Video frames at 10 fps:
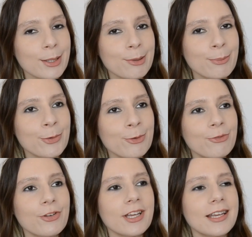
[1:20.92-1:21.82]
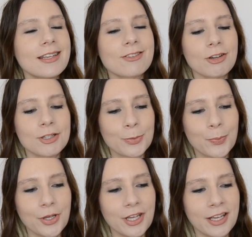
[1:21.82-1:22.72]
this movie is going to
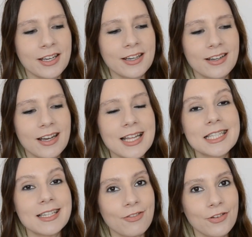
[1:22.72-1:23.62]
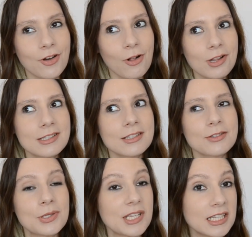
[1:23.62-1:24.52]
be difficult,
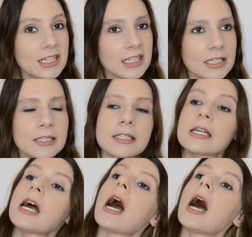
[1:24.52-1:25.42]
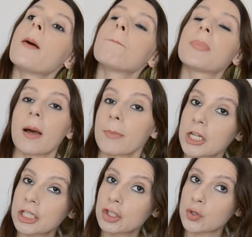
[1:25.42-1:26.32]
to say the least, but I'm
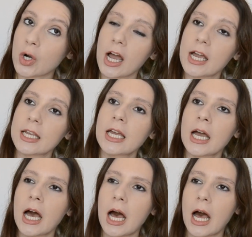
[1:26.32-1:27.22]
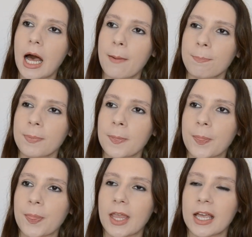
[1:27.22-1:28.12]
gonna try.
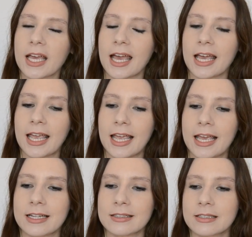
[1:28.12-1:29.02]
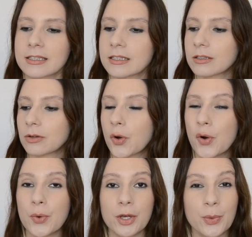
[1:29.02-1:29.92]
And
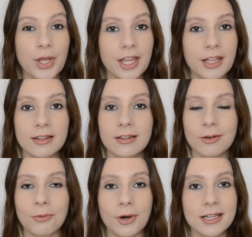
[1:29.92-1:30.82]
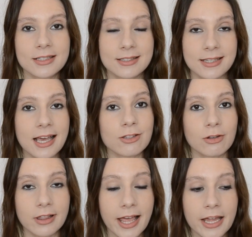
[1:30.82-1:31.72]
going with what it says
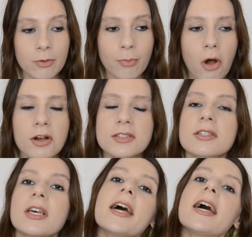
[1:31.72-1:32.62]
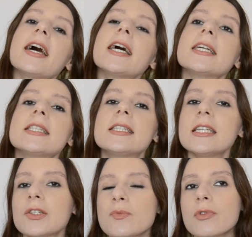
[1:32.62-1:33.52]
on Letterboxd,
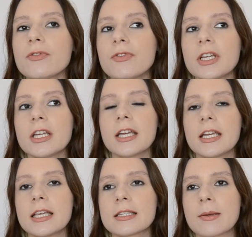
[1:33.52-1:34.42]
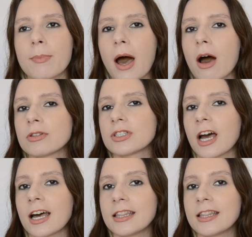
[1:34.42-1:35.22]
this movie is about a